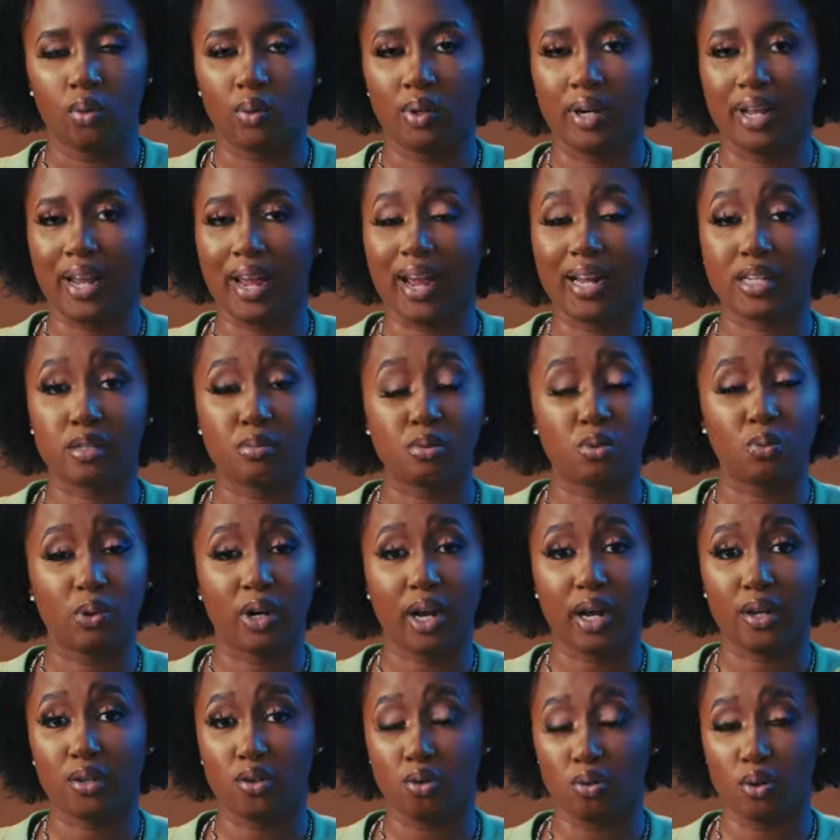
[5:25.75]
When they ask me
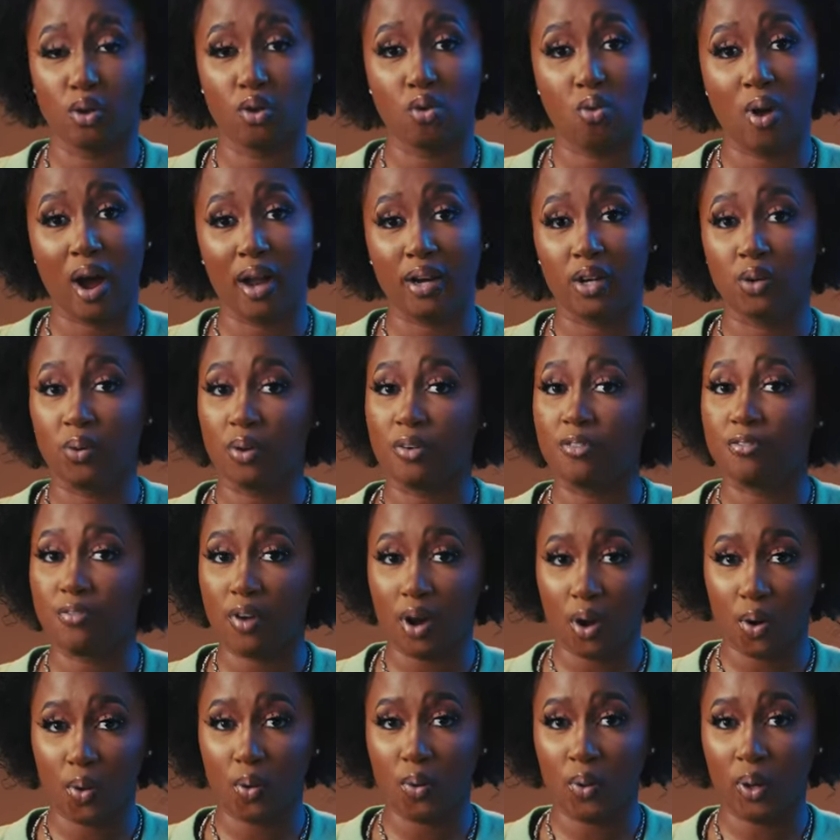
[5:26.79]
what I do and who I do it
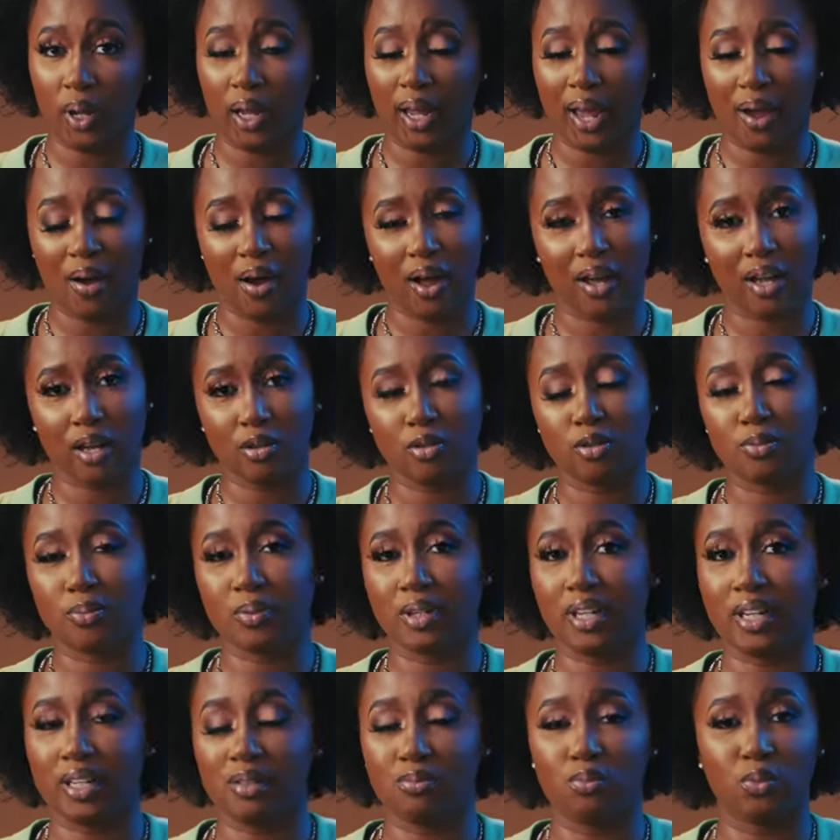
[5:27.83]
for, and how I come
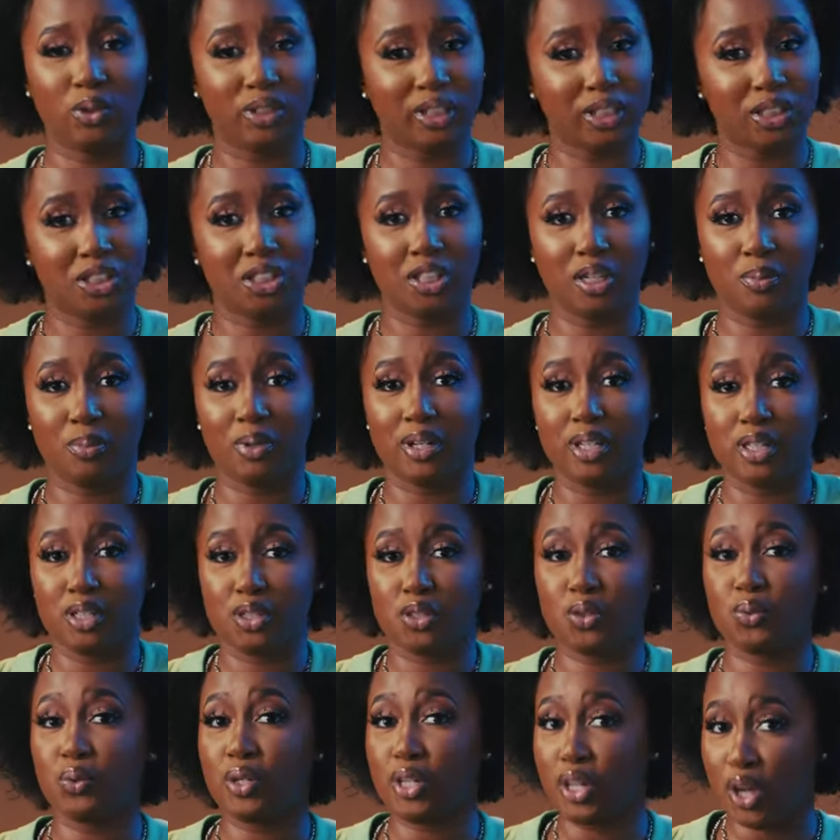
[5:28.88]
in with this shit up in the
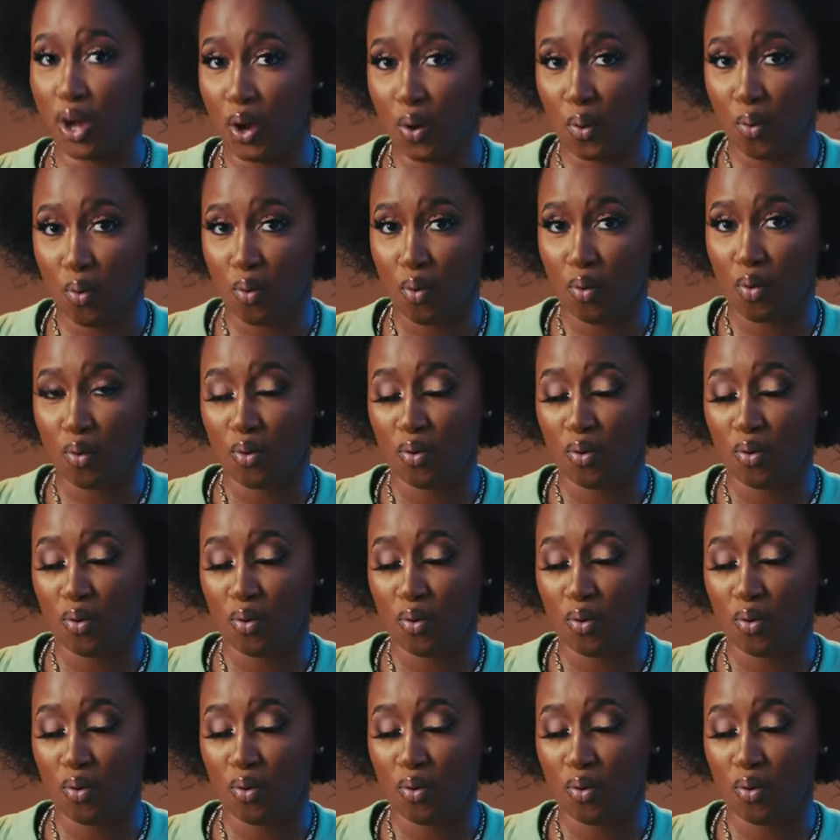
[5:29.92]
studio.